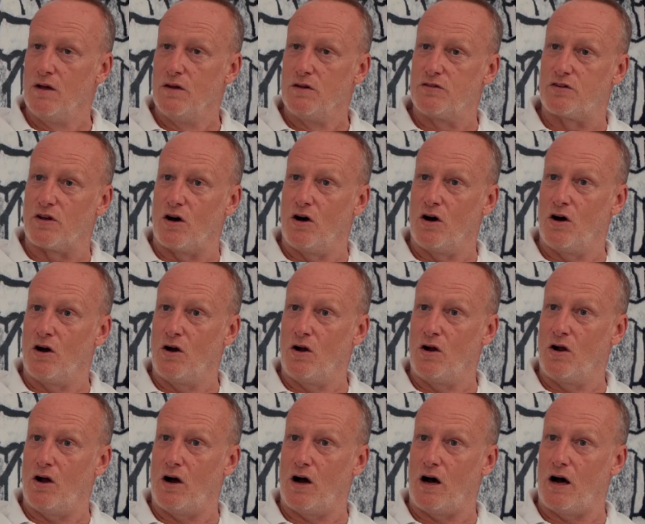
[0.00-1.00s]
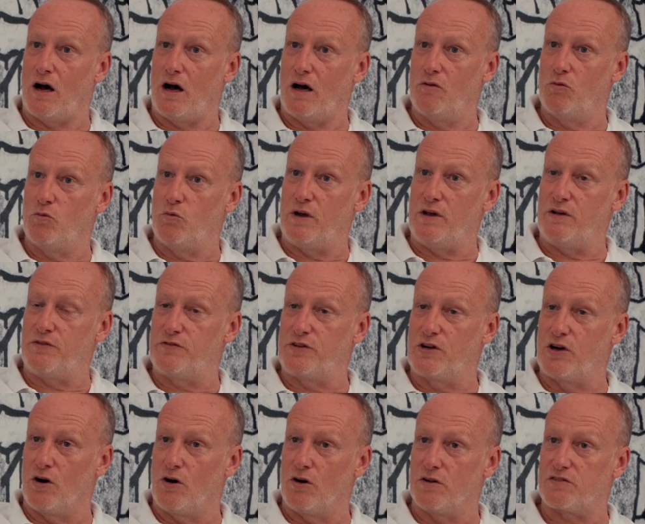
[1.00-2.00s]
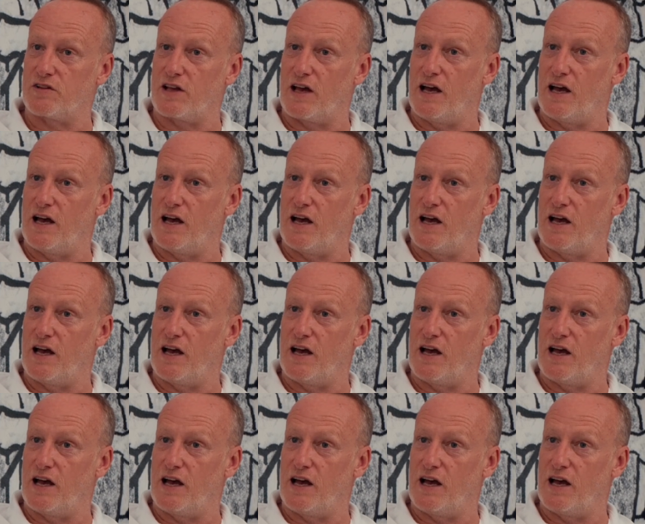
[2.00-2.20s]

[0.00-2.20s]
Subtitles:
So we've got